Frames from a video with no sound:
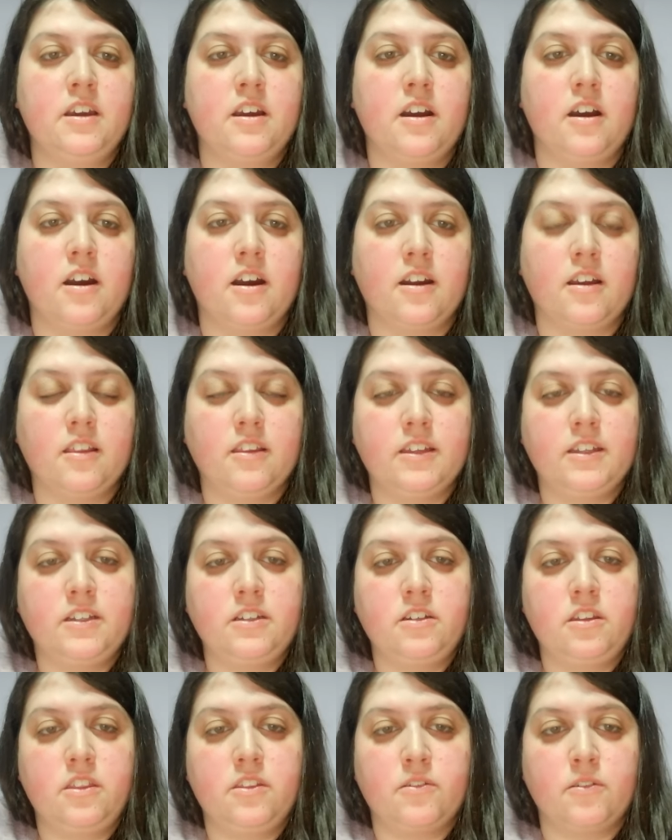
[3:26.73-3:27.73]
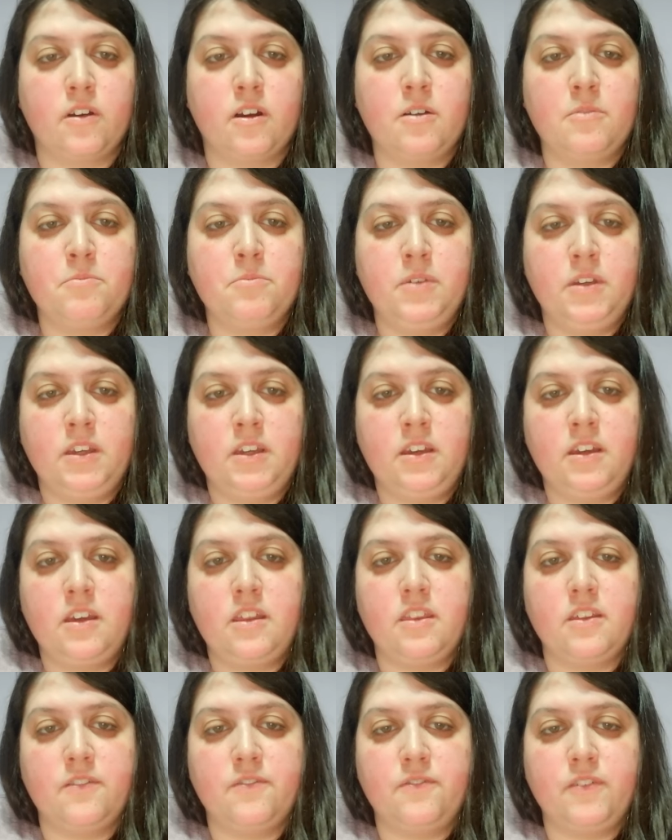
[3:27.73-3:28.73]
Harlan Thrombey,
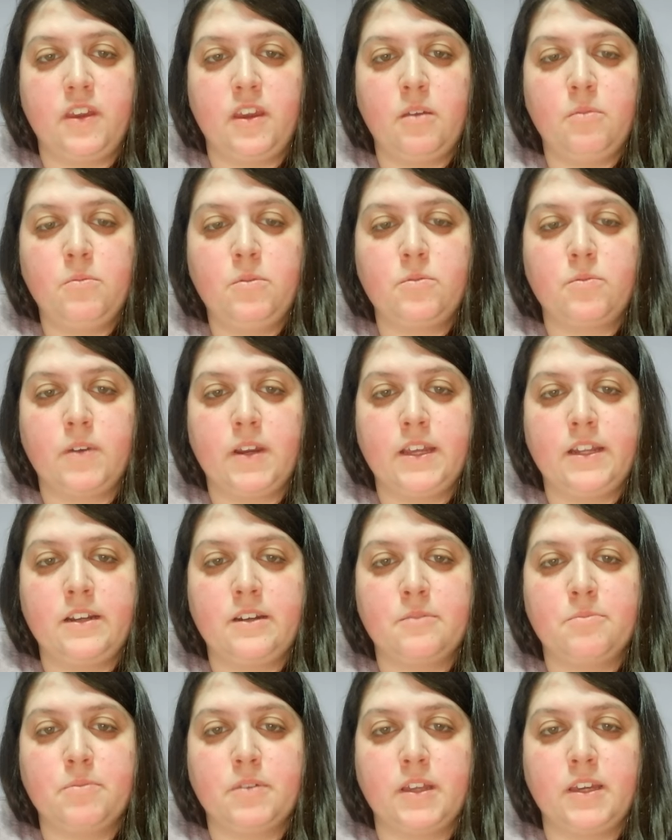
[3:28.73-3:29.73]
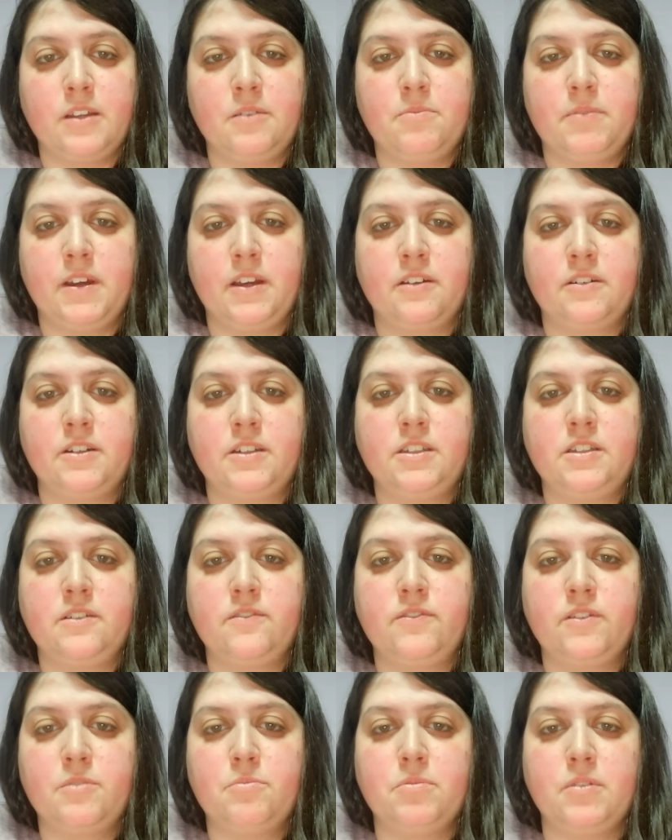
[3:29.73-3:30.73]
the famed writer played by
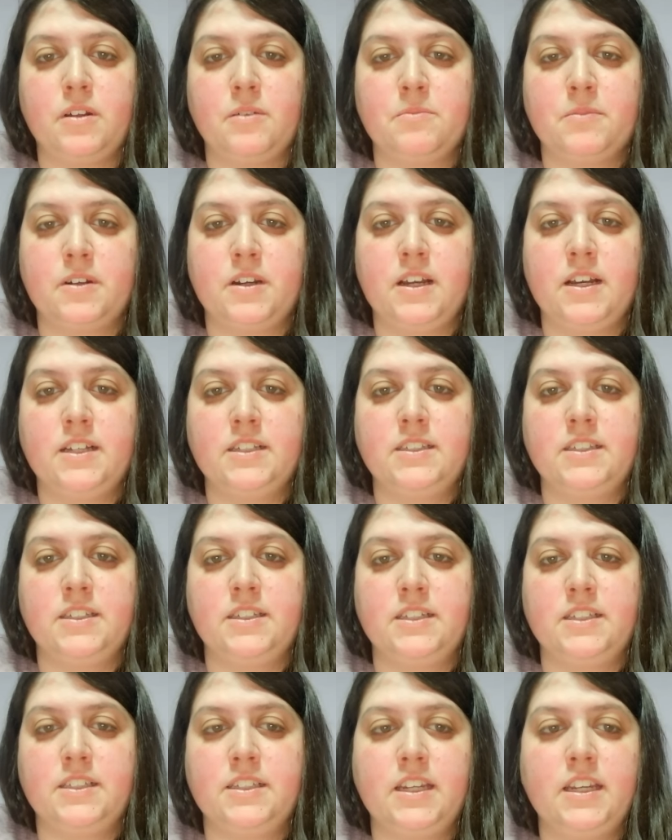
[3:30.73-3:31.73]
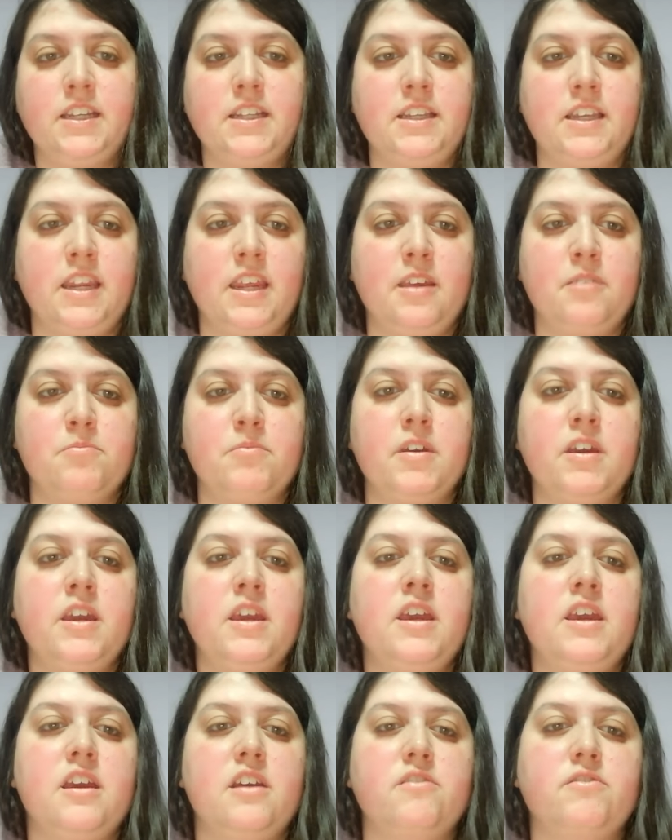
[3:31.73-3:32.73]
Christopher Plummer, has a distinct name.
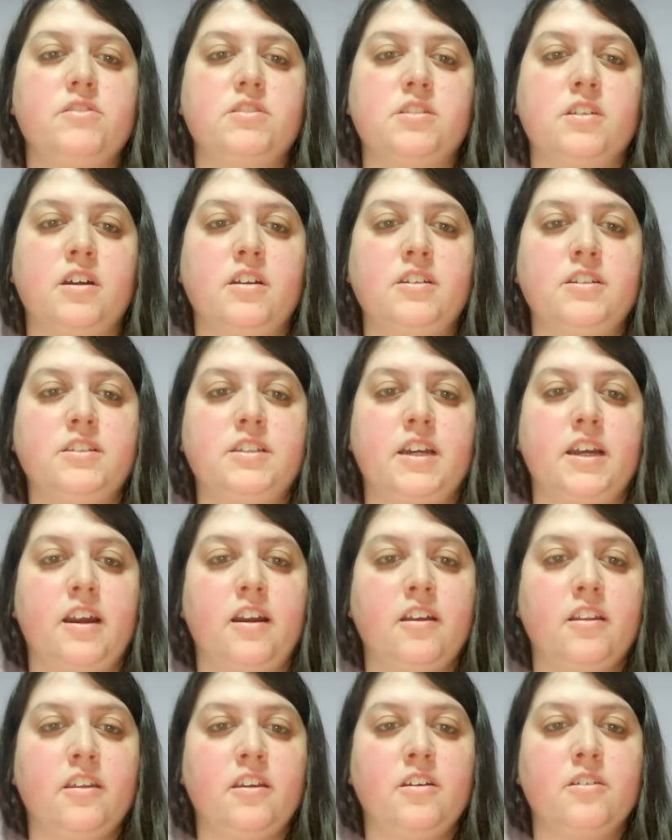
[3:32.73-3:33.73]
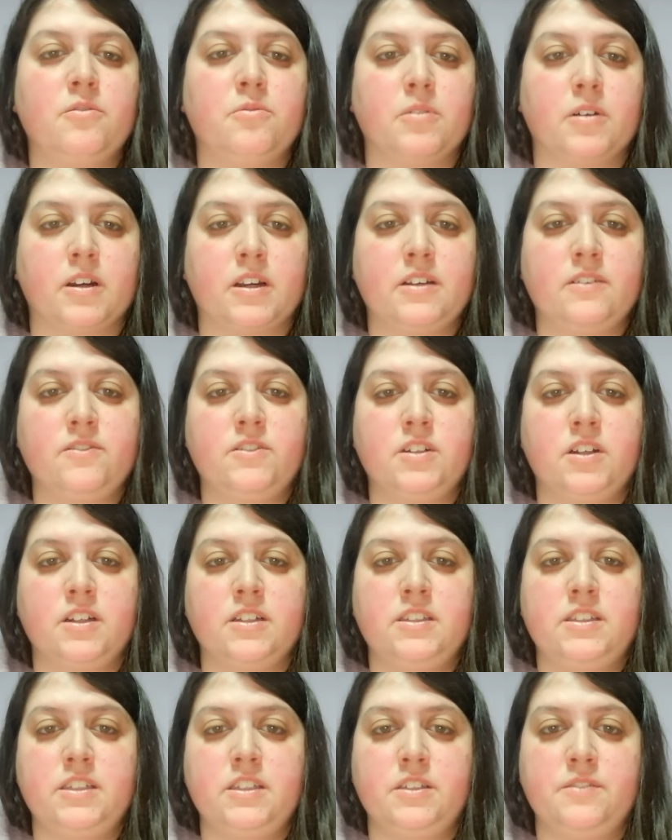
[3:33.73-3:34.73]
It was not entirely a work of
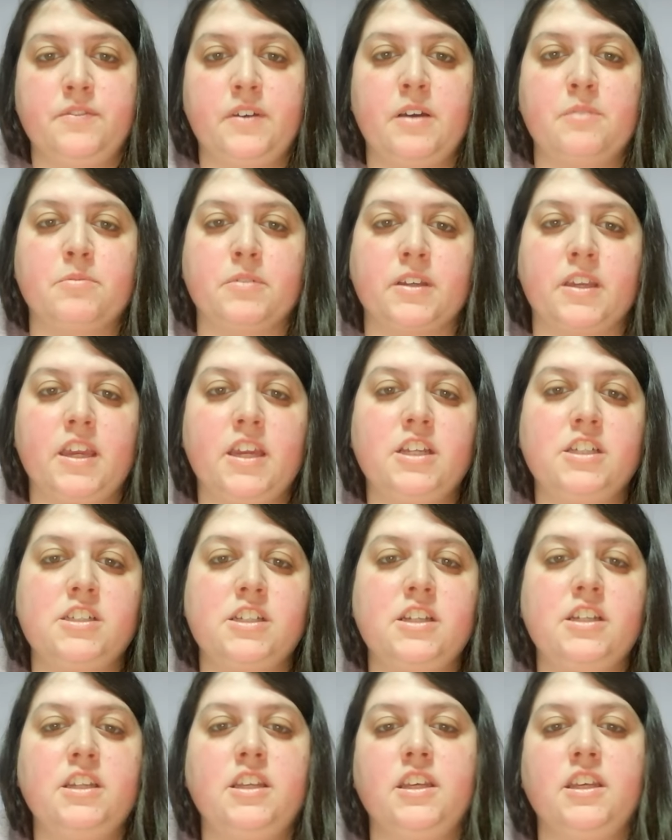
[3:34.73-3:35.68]
Johnson's fabrication.